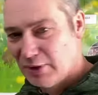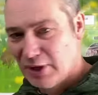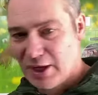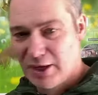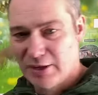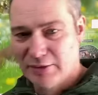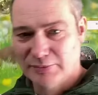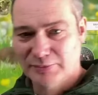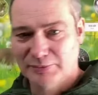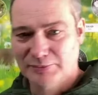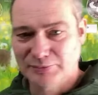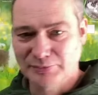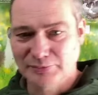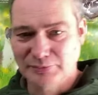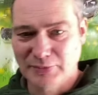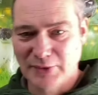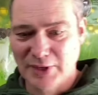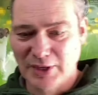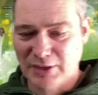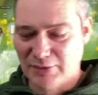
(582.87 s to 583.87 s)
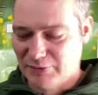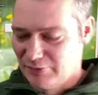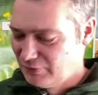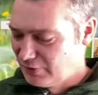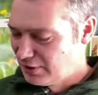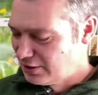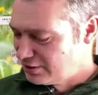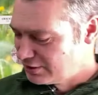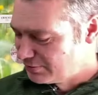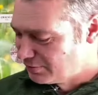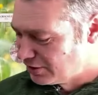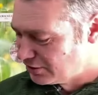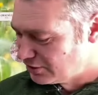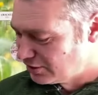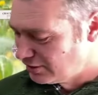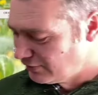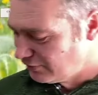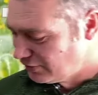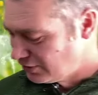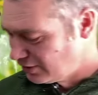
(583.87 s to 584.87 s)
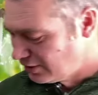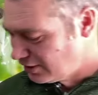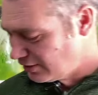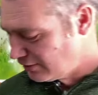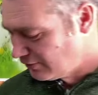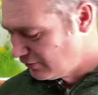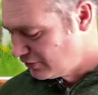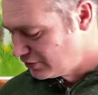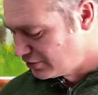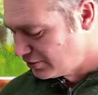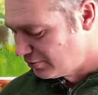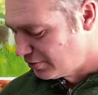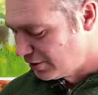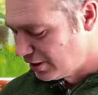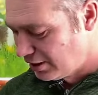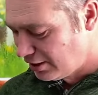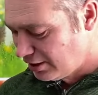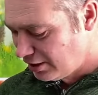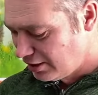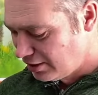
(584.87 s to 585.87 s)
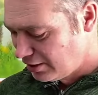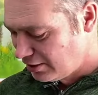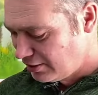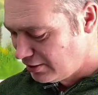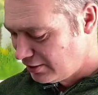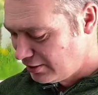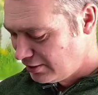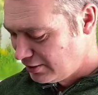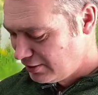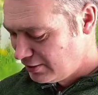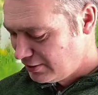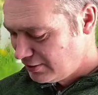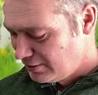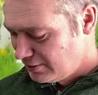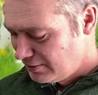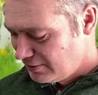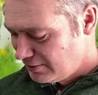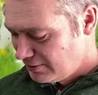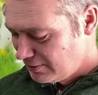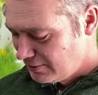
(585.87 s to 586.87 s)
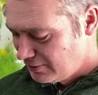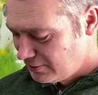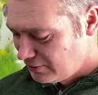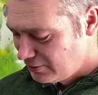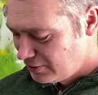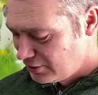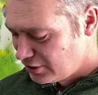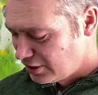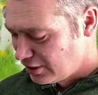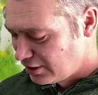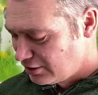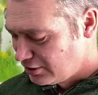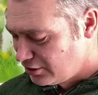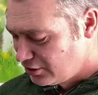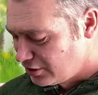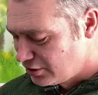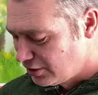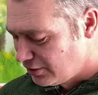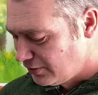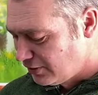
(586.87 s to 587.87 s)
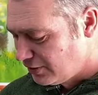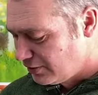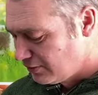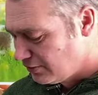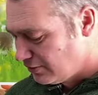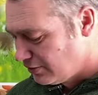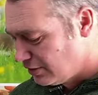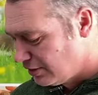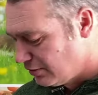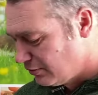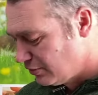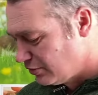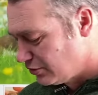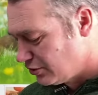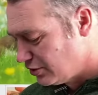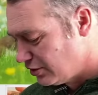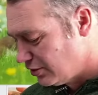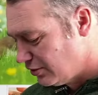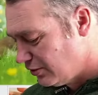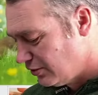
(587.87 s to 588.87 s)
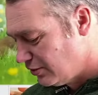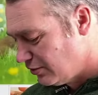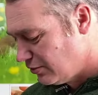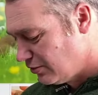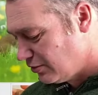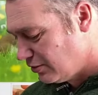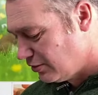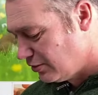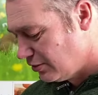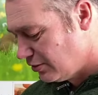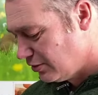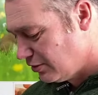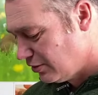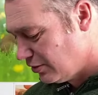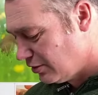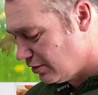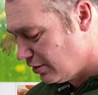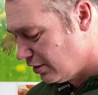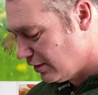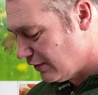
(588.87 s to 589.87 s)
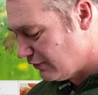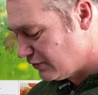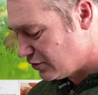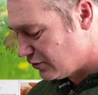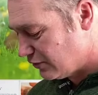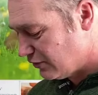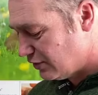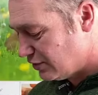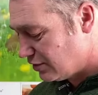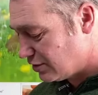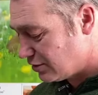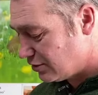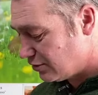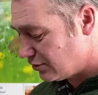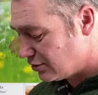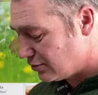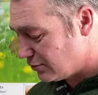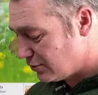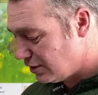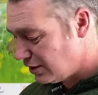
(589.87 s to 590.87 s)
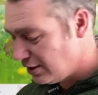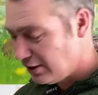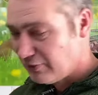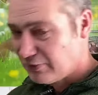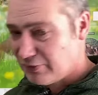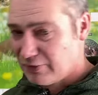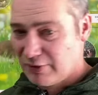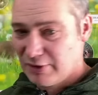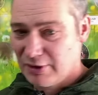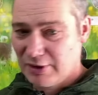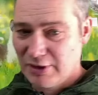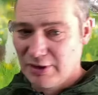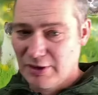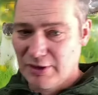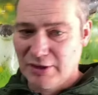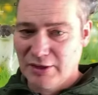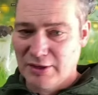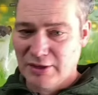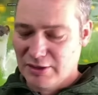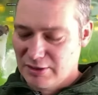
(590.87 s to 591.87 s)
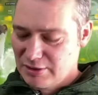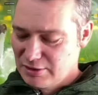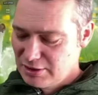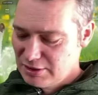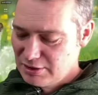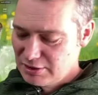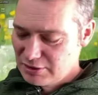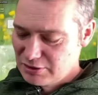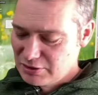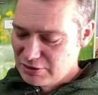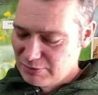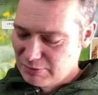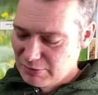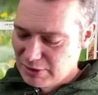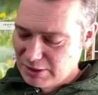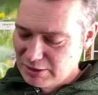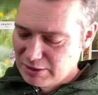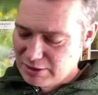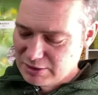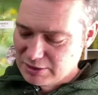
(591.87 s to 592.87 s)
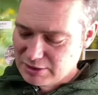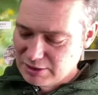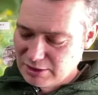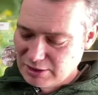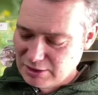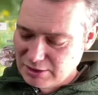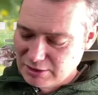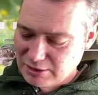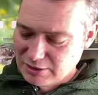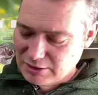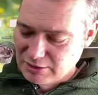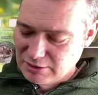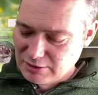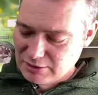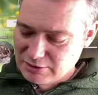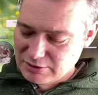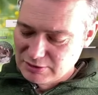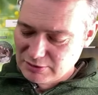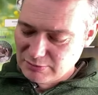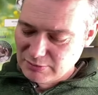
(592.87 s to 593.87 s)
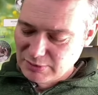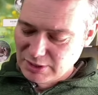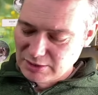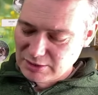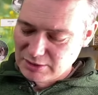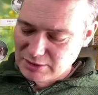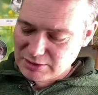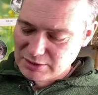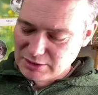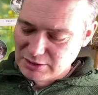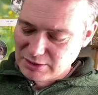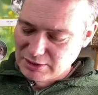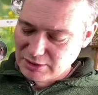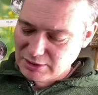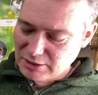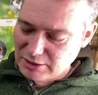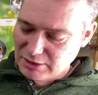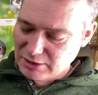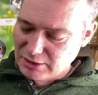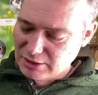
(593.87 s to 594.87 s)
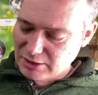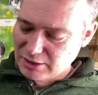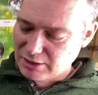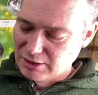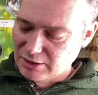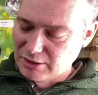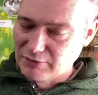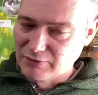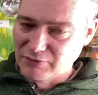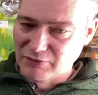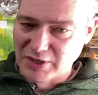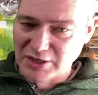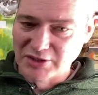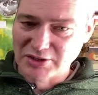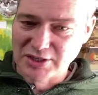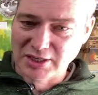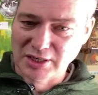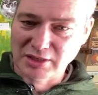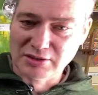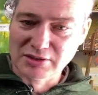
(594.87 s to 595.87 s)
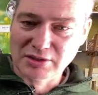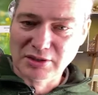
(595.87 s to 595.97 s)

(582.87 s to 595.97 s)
Oh yeah, yeah, very special. I've got a kingfisher pellet here, which I can show you, and then we'll show you the life story. It's stuck to a leaf because these are tremendously fragile.